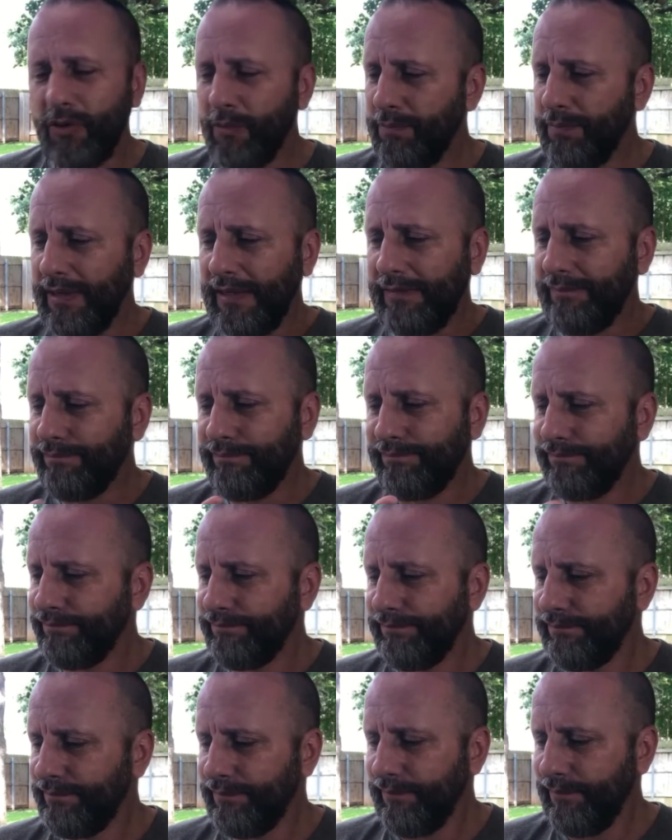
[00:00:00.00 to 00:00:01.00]
Big
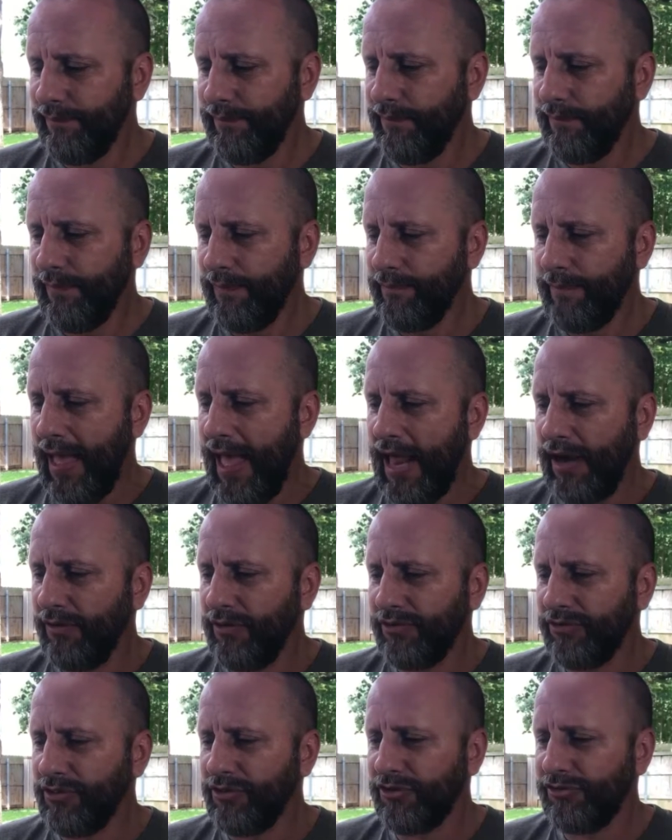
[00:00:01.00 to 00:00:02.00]

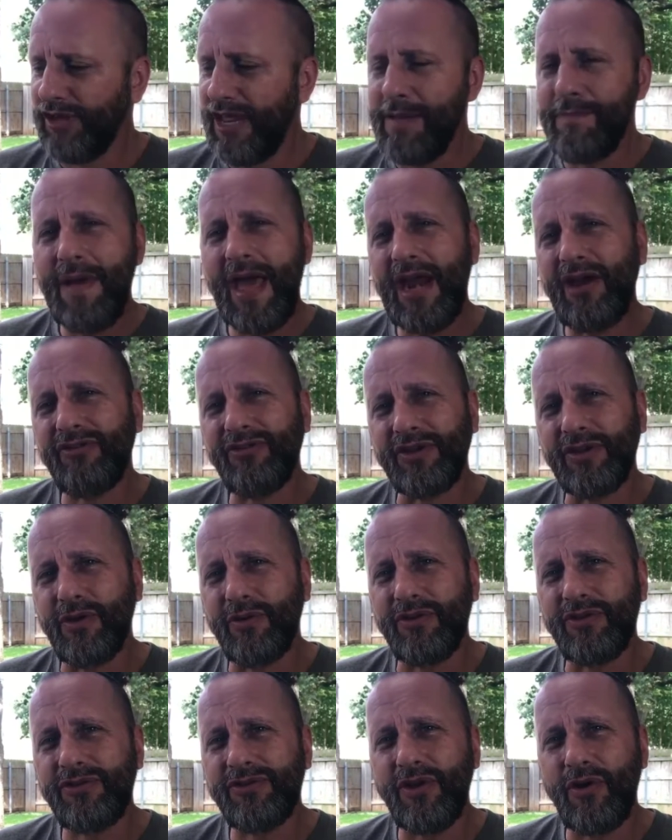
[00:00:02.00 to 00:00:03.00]
batteries are the same batteries that go
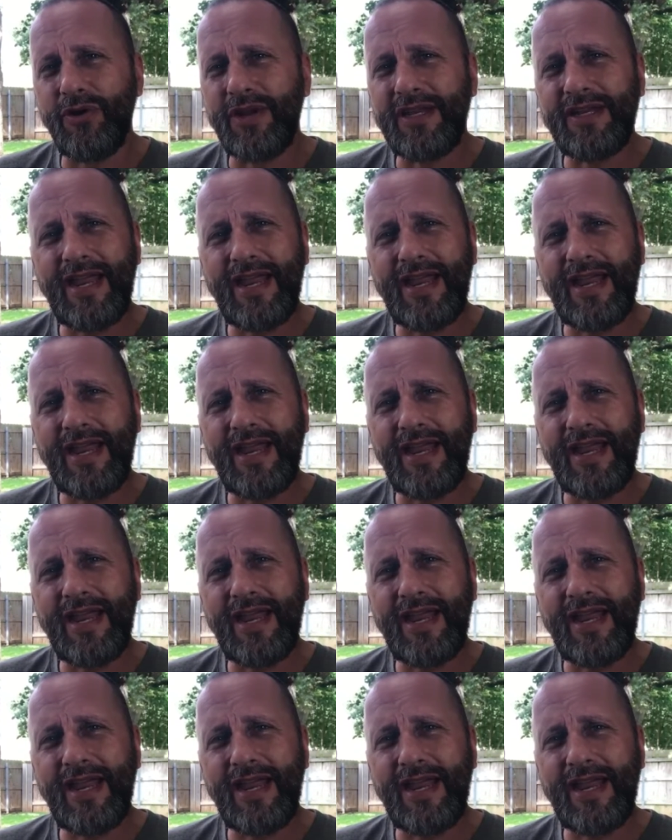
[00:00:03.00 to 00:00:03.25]
in Sony